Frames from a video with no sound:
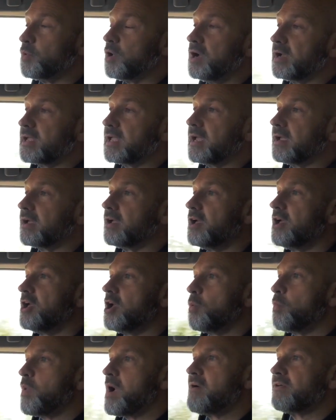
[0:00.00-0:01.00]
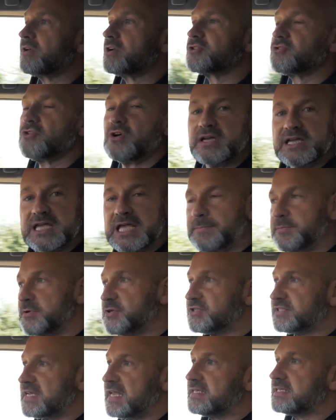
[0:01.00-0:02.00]
working, where it'll try and keep you
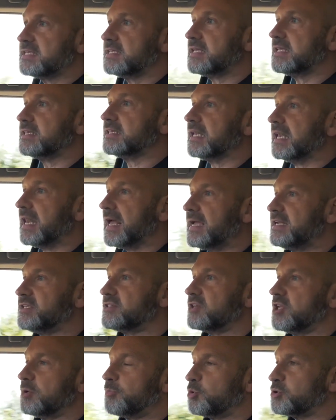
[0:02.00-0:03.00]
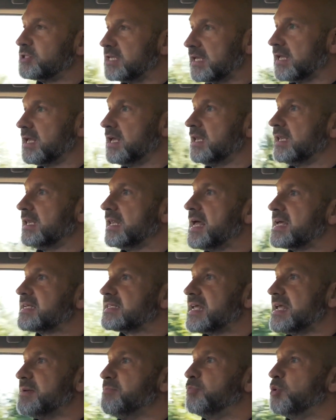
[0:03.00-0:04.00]
centered in the lane, so you're putting
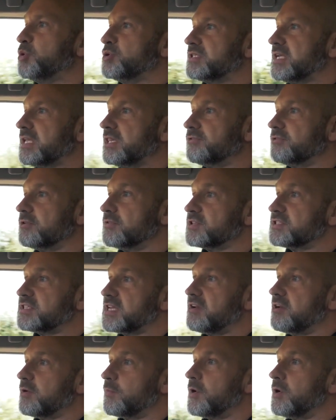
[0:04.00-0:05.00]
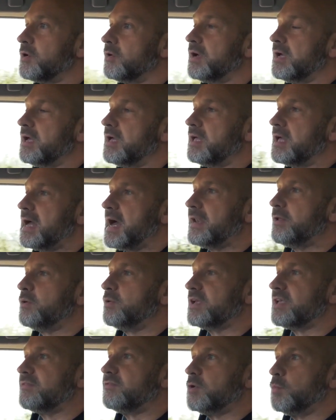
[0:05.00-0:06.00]
less inputs in through the steering wheel, and
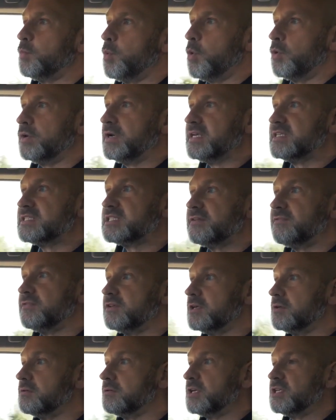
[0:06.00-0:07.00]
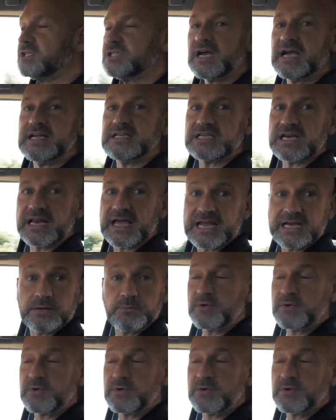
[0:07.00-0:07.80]
it'll give you warnings if you change lane